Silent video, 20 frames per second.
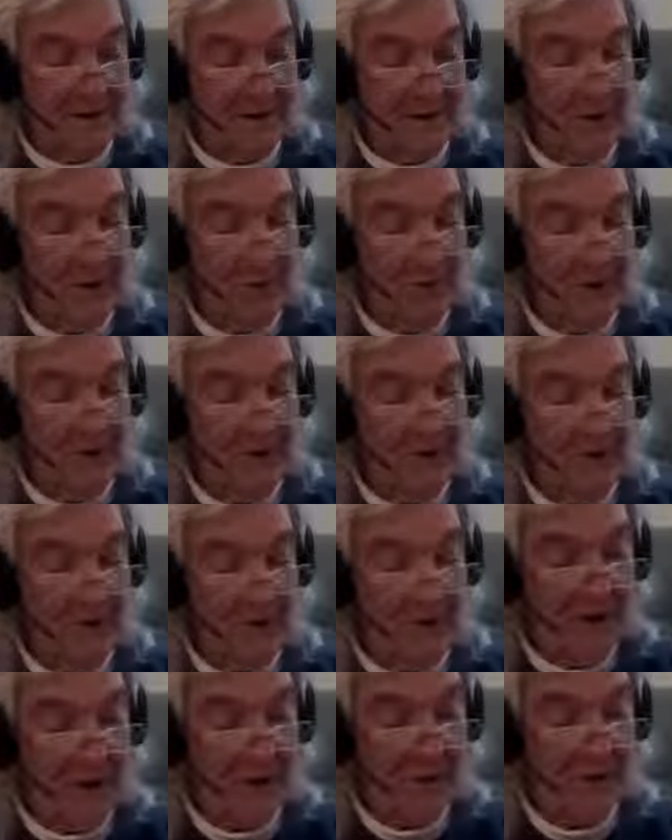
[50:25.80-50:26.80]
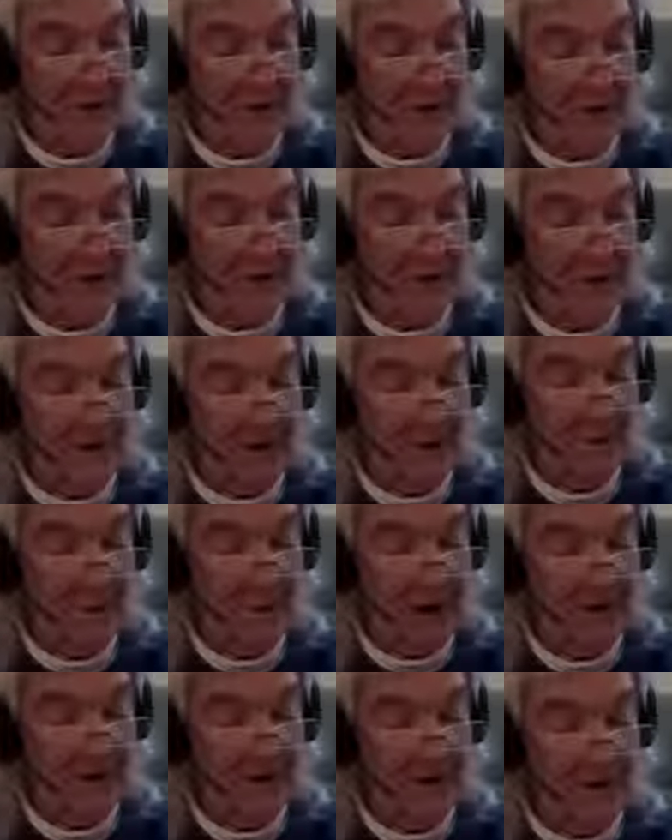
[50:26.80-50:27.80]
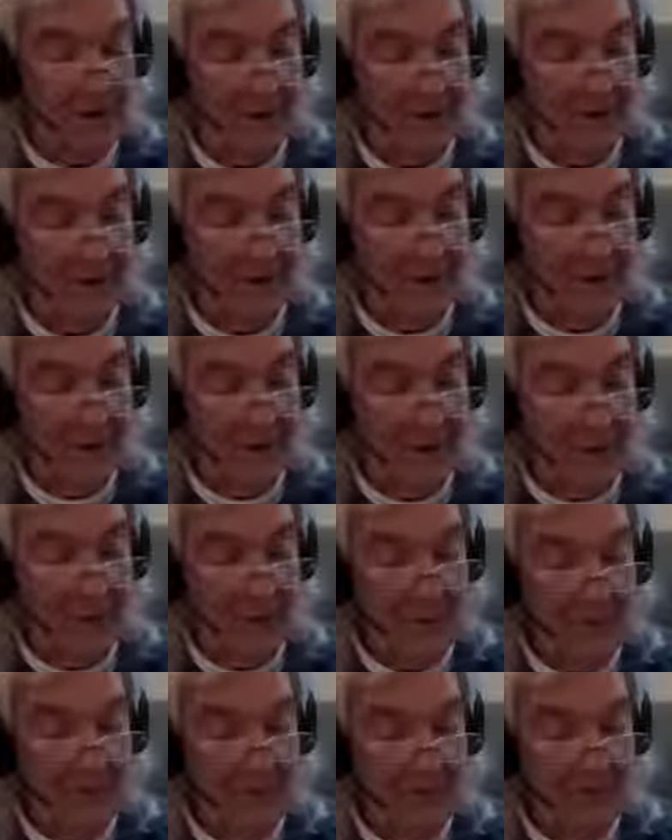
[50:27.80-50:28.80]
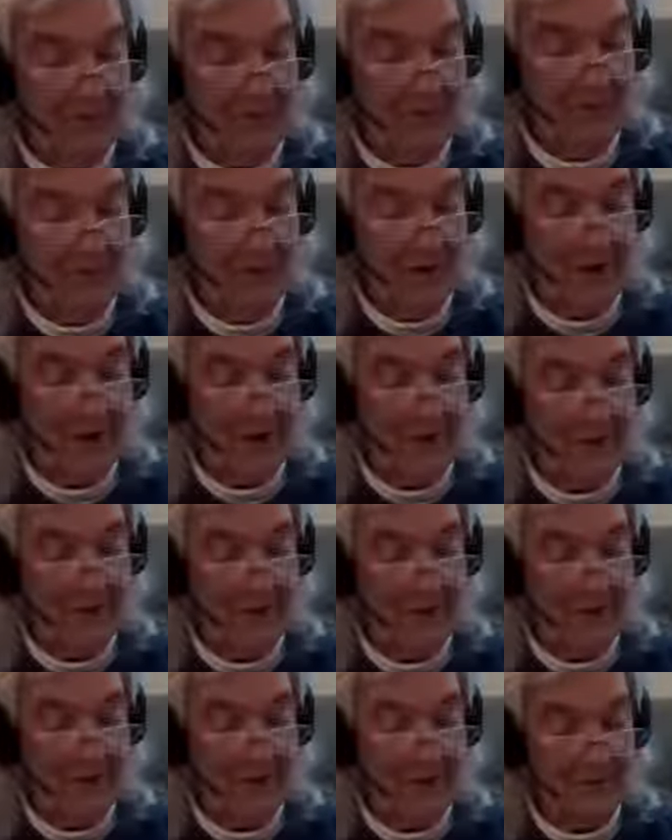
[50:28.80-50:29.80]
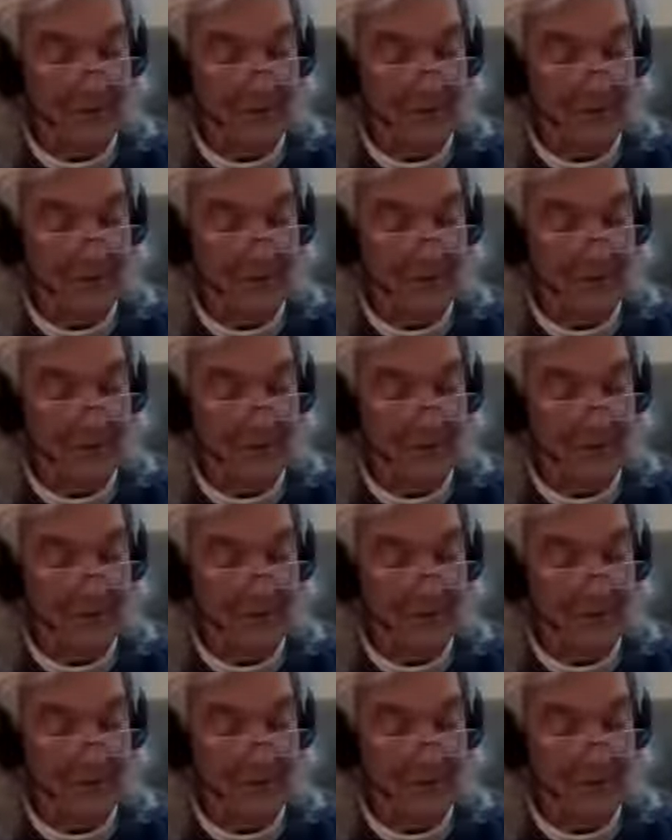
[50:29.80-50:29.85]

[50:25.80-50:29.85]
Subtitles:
You will relinquish it little by little with infinite relief.